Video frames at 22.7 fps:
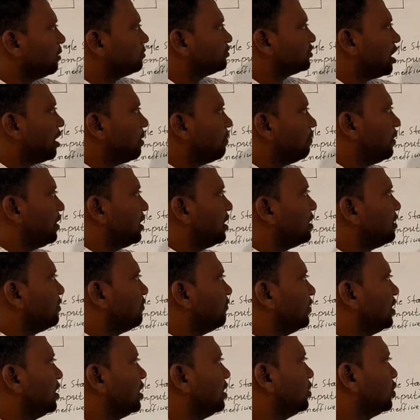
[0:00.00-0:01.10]

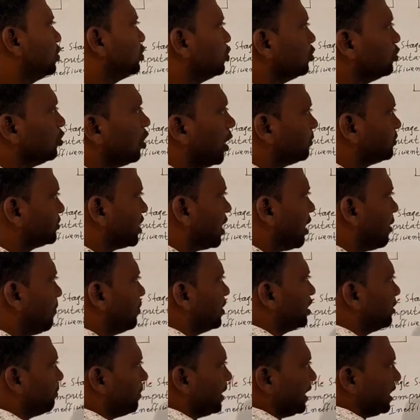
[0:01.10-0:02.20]
fx is
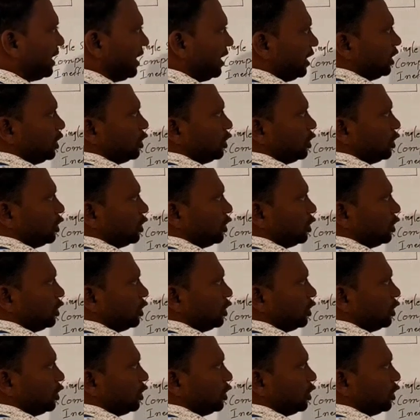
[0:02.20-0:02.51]
multiplied by